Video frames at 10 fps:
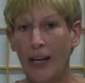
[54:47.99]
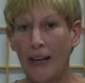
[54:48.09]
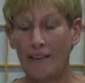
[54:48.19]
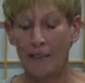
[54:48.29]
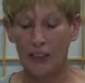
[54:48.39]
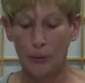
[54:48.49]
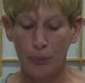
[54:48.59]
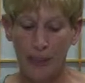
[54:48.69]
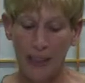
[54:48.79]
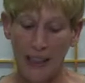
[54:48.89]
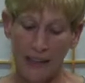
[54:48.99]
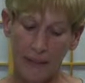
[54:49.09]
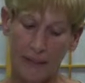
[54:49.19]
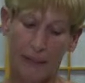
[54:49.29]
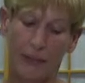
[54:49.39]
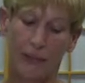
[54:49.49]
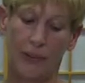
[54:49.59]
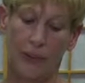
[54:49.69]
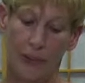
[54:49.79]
and fresh behavior,